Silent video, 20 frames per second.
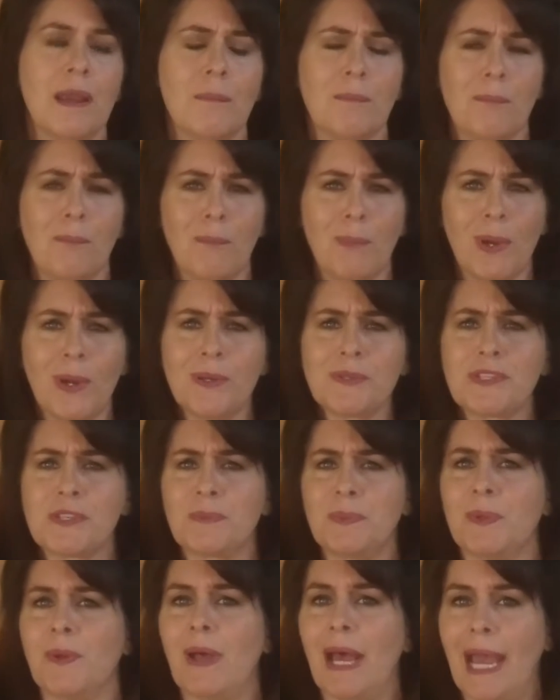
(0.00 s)

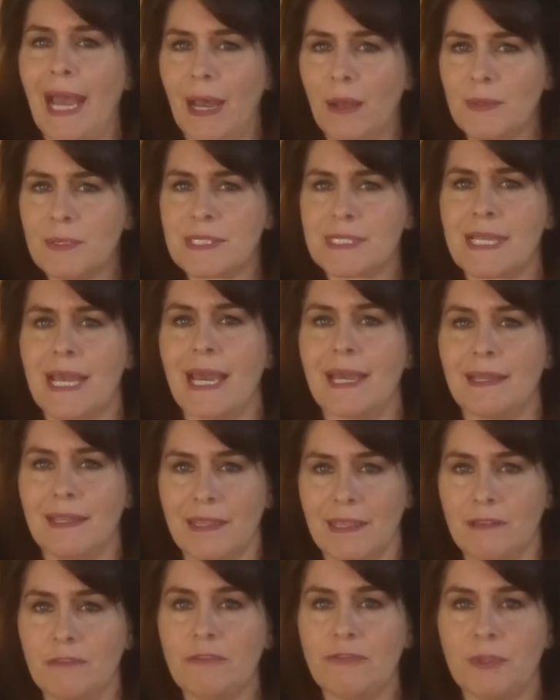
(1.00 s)
multiple
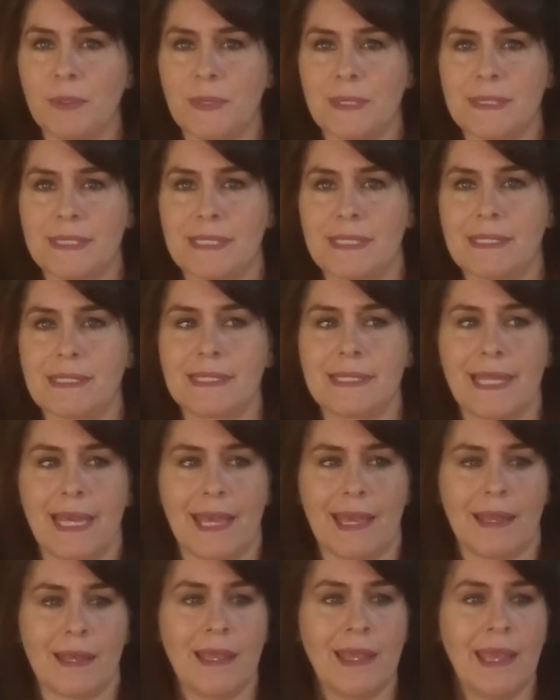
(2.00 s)
outside influences
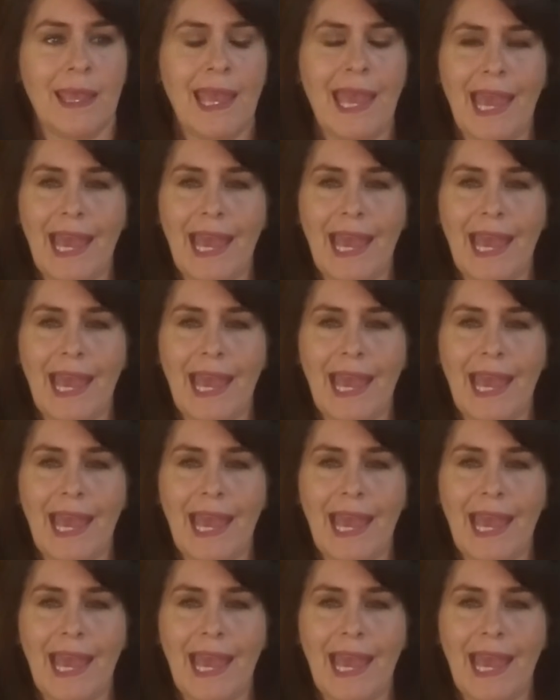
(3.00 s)
that